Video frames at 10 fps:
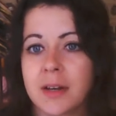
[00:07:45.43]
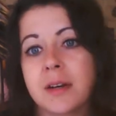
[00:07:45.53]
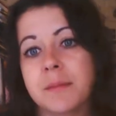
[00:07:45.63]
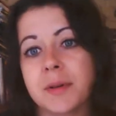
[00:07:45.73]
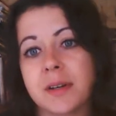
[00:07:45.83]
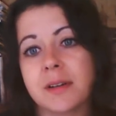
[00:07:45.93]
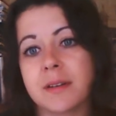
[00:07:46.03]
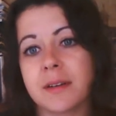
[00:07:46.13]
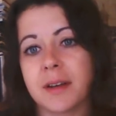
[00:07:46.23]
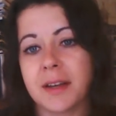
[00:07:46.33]
But
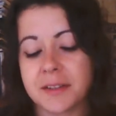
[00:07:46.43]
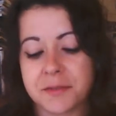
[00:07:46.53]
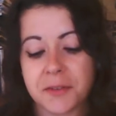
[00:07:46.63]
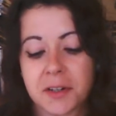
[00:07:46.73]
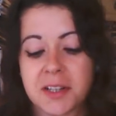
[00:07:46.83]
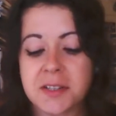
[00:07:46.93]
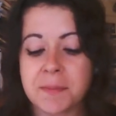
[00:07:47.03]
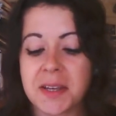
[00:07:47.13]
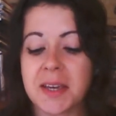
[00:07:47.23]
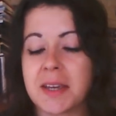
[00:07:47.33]
his voice
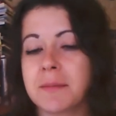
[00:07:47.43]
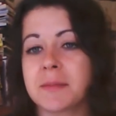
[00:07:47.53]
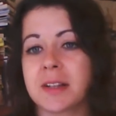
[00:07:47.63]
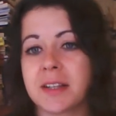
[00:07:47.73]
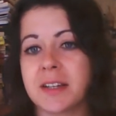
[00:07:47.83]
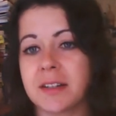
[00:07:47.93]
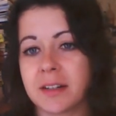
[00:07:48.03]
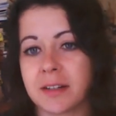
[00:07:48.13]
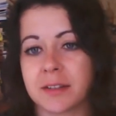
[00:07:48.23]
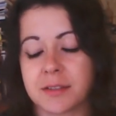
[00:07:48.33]
became
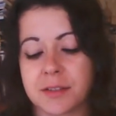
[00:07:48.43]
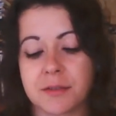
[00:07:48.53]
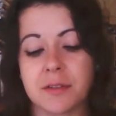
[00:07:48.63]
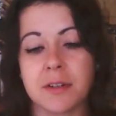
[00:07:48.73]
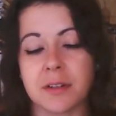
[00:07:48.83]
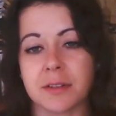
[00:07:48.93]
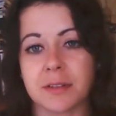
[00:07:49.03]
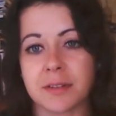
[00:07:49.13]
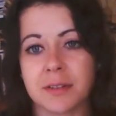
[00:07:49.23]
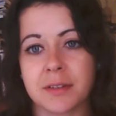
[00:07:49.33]
clear and strong